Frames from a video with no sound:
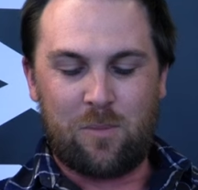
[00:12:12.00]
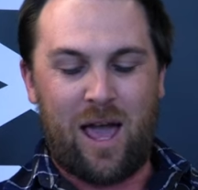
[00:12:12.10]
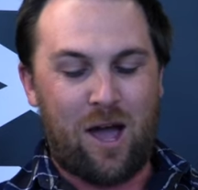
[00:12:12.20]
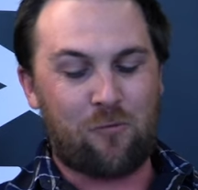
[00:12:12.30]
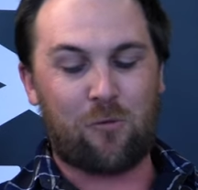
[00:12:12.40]
But
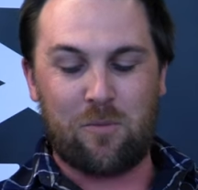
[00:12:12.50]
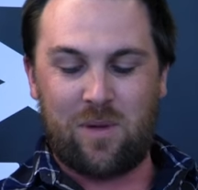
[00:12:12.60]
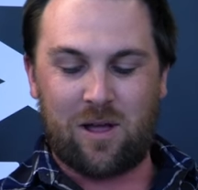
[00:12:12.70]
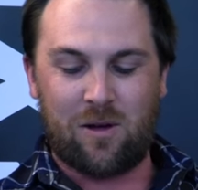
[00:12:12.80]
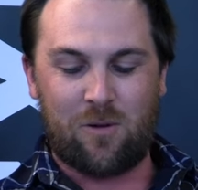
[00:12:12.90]
Alfa
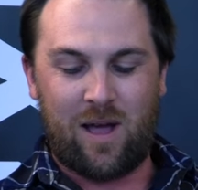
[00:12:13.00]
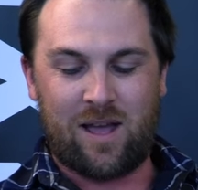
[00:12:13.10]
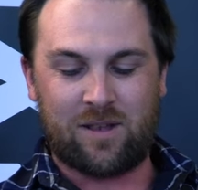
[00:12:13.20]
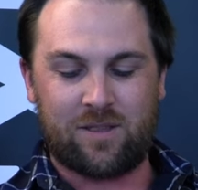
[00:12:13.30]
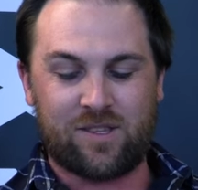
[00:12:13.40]
Romeo
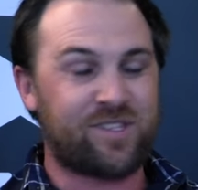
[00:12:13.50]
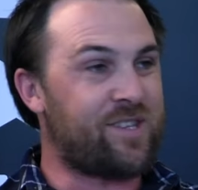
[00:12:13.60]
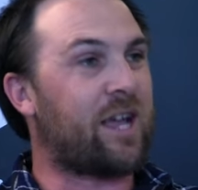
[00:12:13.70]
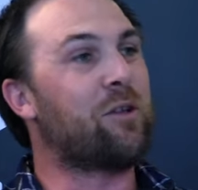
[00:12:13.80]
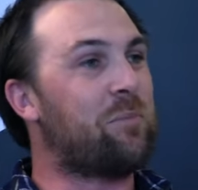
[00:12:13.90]
had the
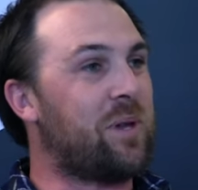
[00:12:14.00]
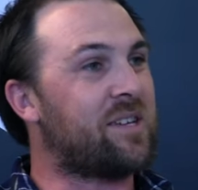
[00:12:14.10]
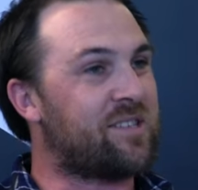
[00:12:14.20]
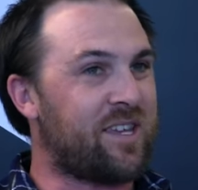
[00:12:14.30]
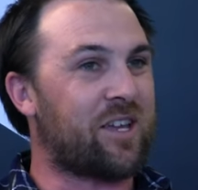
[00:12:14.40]
second
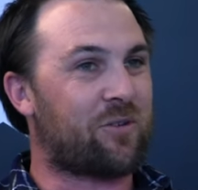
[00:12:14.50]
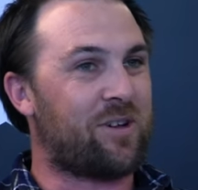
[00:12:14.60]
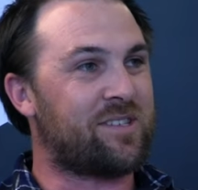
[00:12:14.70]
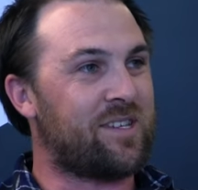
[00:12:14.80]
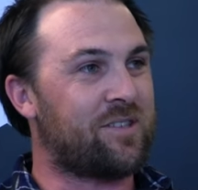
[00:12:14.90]
biggest
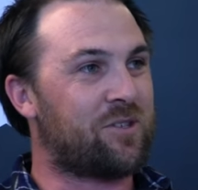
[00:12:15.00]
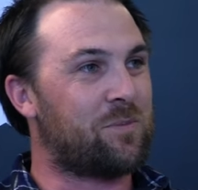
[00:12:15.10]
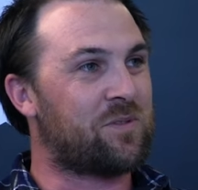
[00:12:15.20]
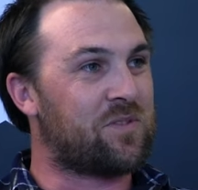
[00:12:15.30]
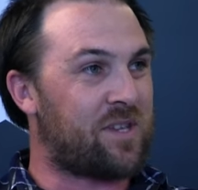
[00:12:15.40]
increase in
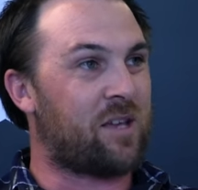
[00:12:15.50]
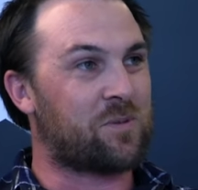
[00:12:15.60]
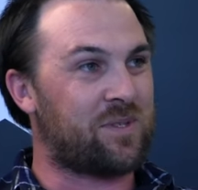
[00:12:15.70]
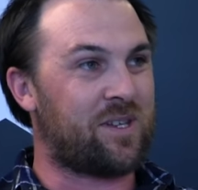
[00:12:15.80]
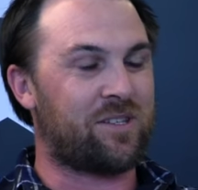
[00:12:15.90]
terms of
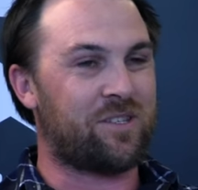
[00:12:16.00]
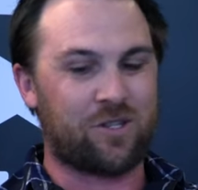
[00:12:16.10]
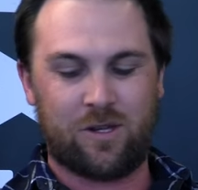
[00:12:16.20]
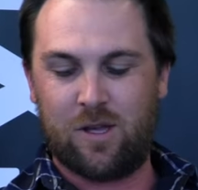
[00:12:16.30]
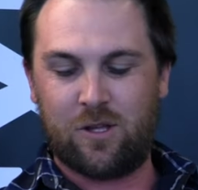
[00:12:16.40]
sales
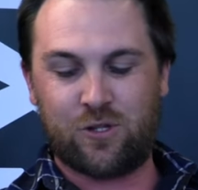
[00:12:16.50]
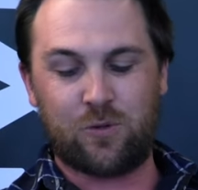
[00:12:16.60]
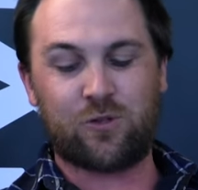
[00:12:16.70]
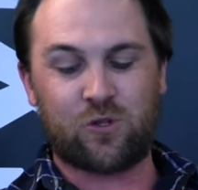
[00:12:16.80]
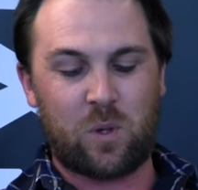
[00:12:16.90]
percentage,
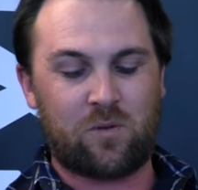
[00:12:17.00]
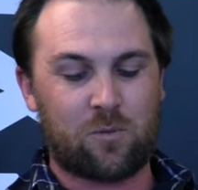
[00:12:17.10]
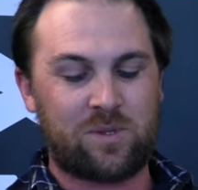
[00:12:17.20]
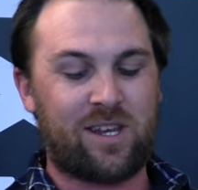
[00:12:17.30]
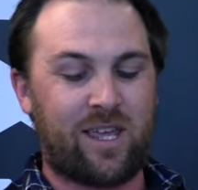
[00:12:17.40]

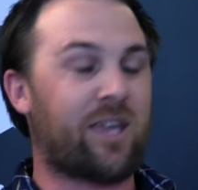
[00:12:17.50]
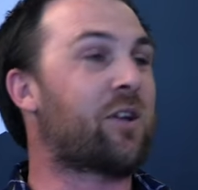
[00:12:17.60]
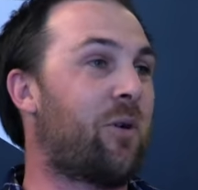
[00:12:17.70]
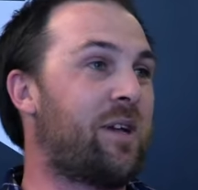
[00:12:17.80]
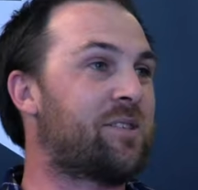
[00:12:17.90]
224%
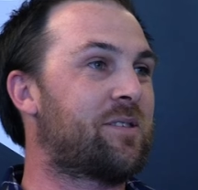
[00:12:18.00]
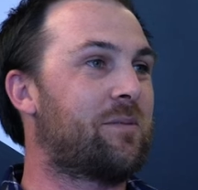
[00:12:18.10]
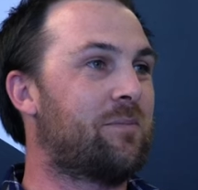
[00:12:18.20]
increase